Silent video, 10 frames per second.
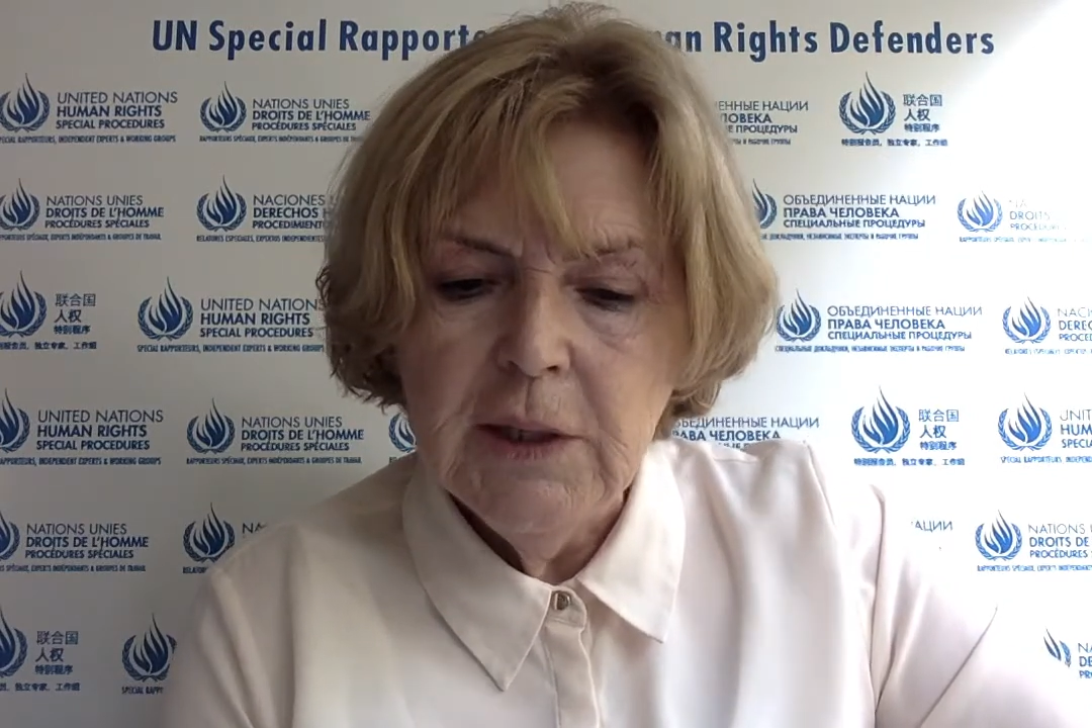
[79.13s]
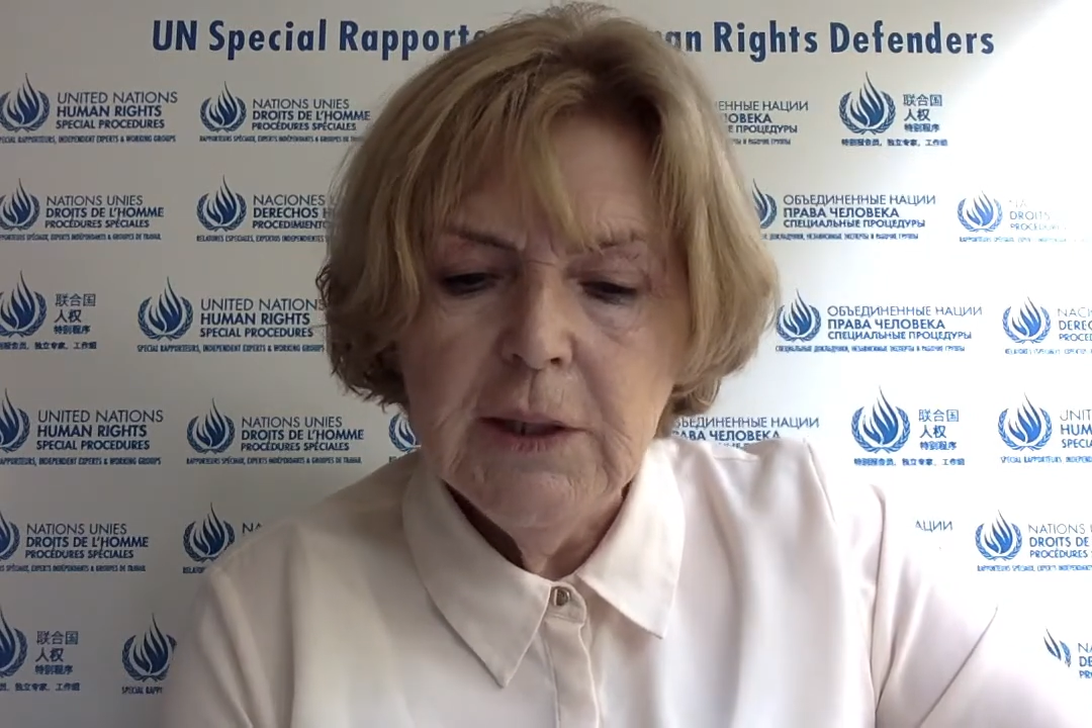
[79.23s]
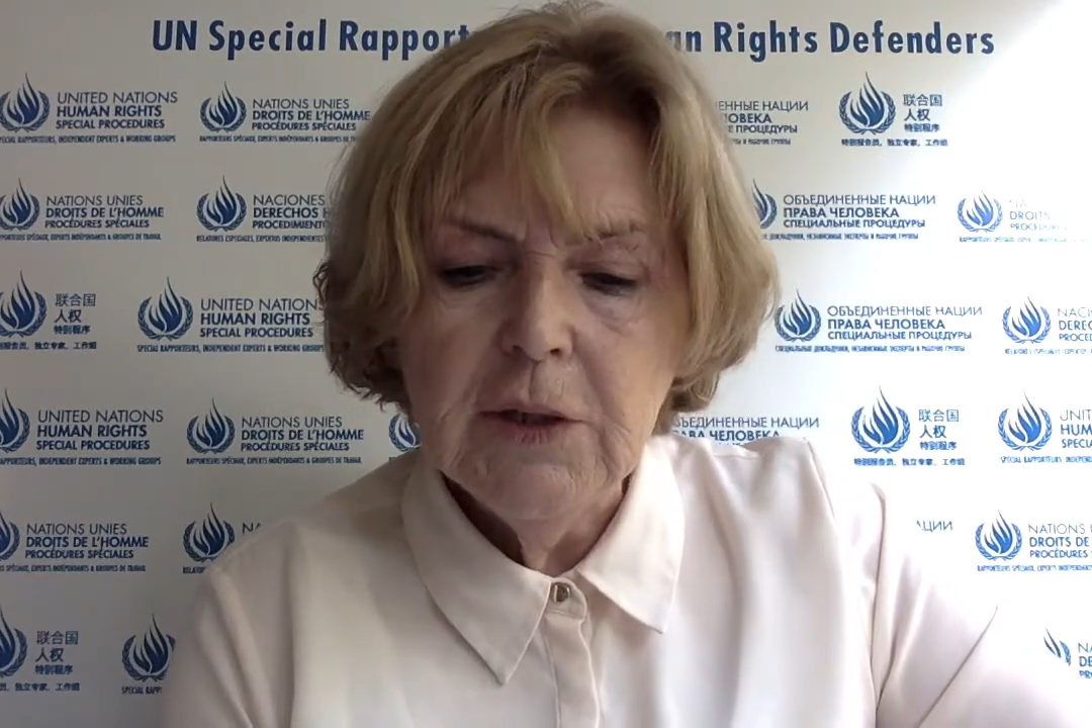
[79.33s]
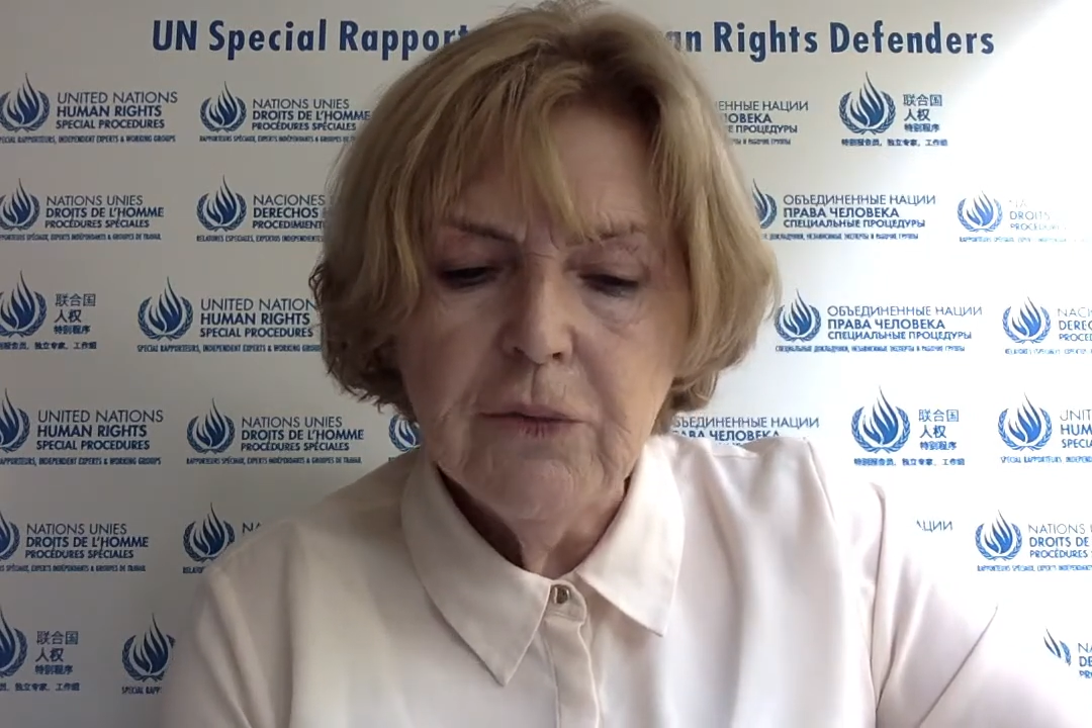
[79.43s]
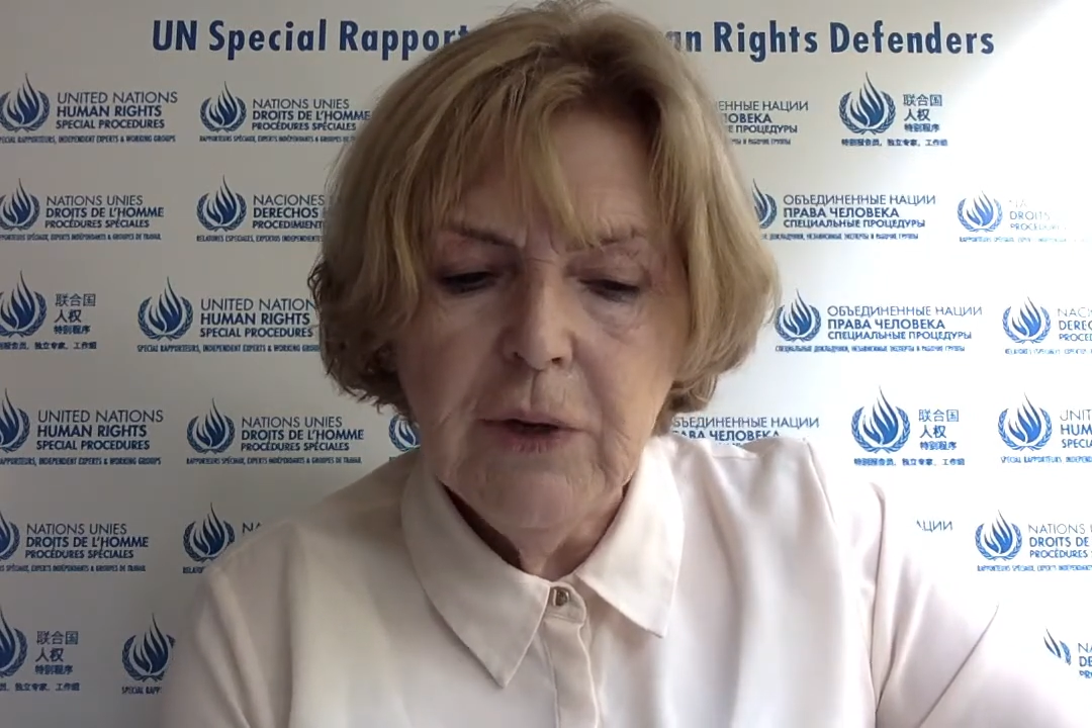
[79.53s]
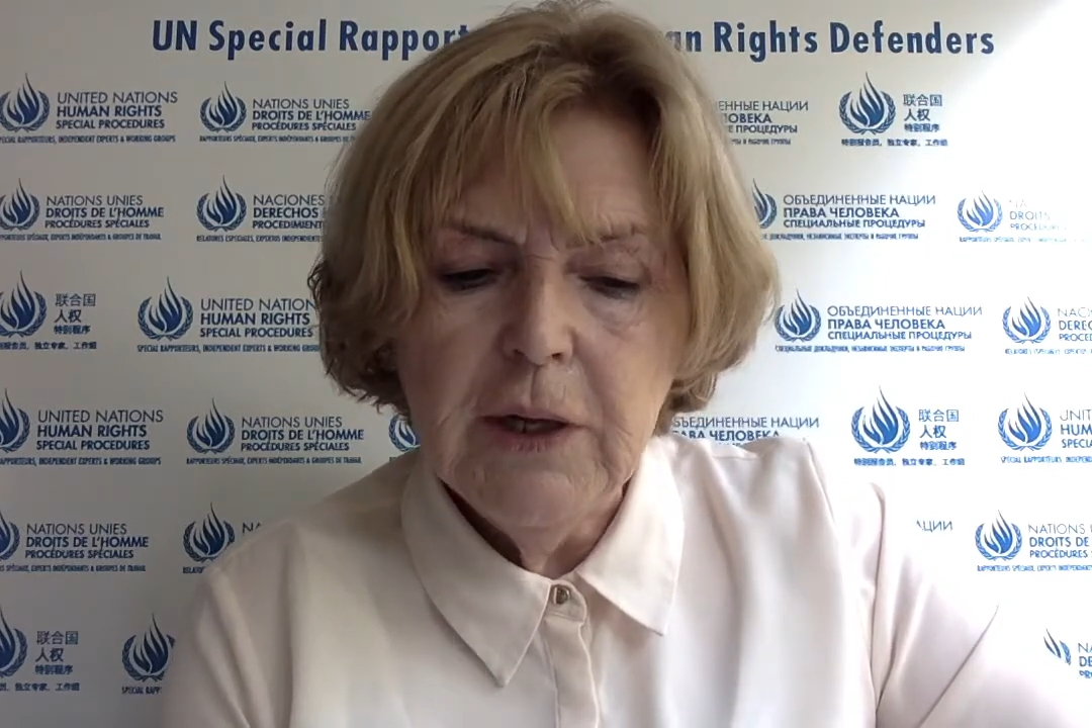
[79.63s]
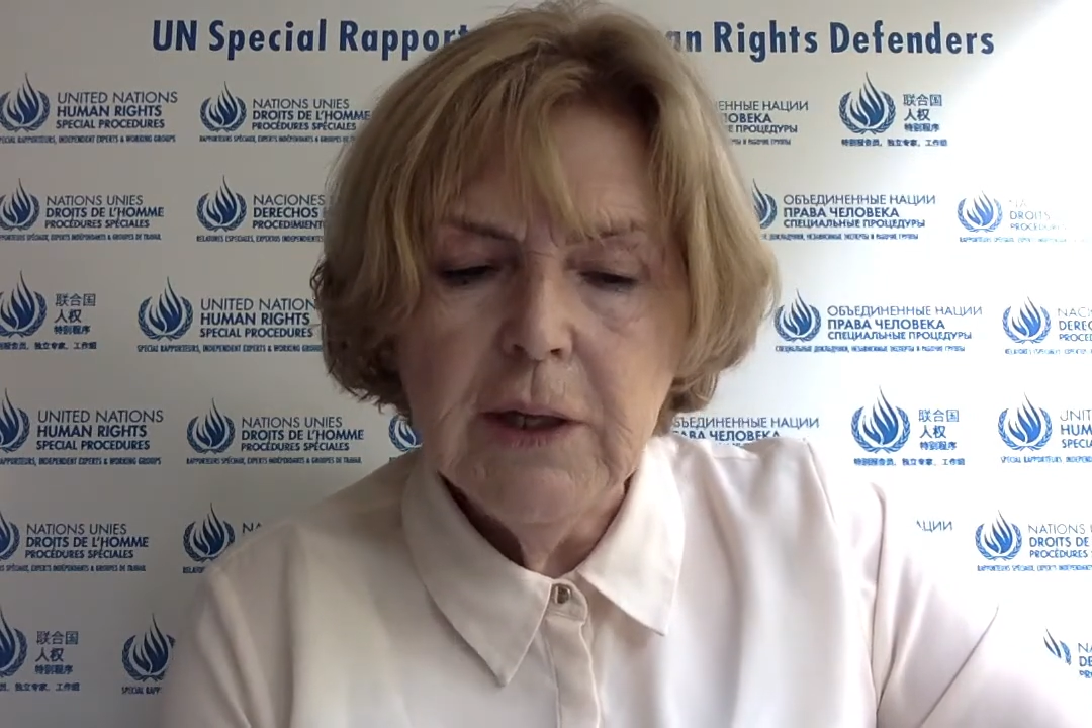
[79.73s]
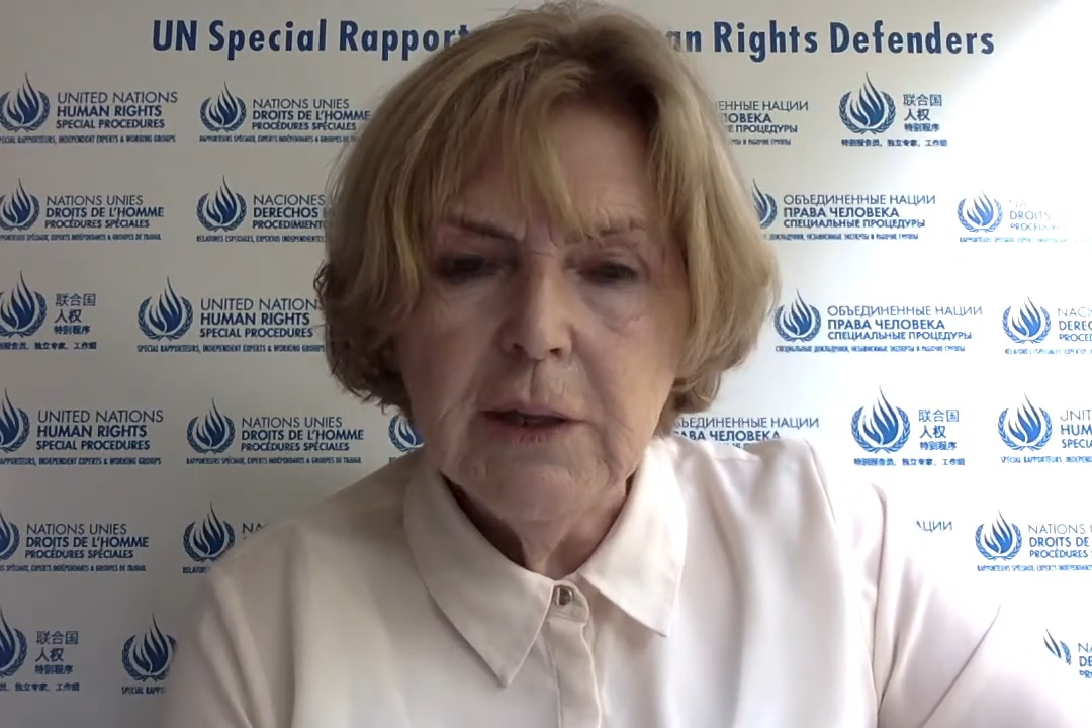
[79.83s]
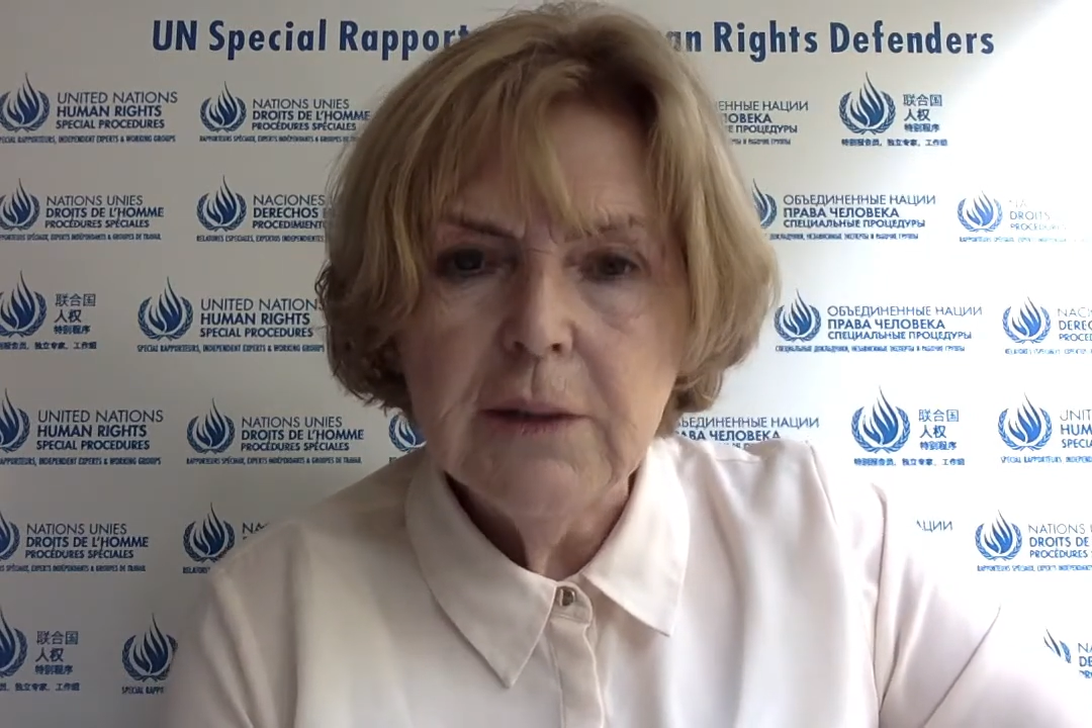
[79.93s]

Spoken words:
egregious